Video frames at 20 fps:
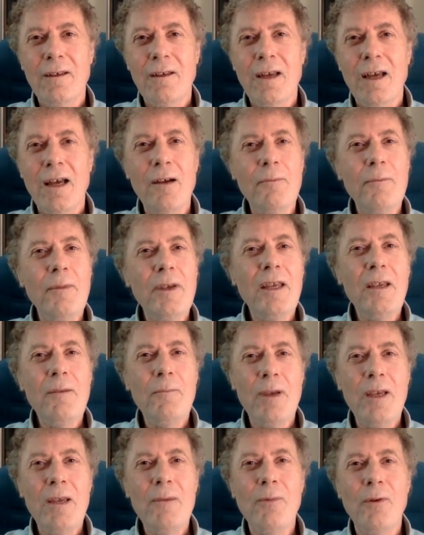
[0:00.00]
How many
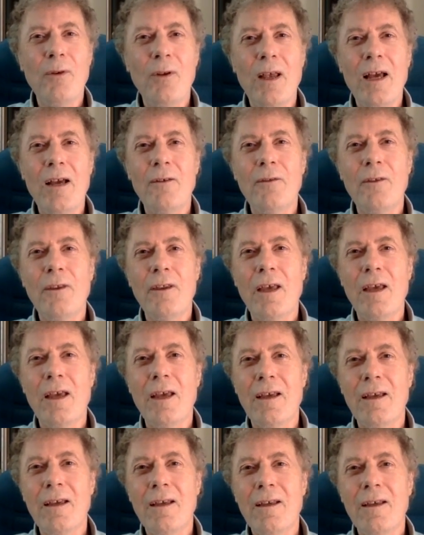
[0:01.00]
people out
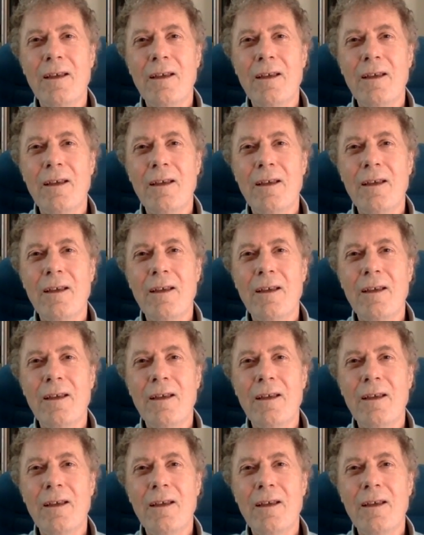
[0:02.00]
there